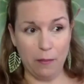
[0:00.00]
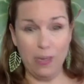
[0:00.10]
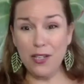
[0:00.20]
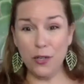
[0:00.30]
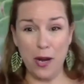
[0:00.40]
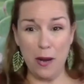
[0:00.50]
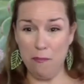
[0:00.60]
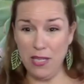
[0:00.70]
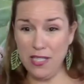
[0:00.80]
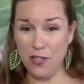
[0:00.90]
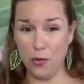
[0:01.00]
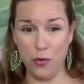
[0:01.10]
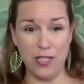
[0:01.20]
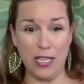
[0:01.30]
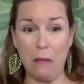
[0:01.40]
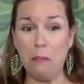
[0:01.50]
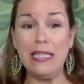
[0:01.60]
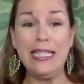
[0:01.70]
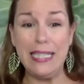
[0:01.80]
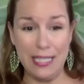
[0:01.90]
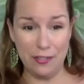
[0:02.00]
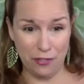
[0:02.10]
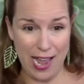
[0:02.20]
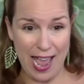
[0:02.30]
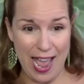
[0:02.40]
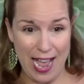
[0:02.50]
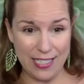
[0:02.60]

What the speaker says: Being a great business owner is a completely different hat.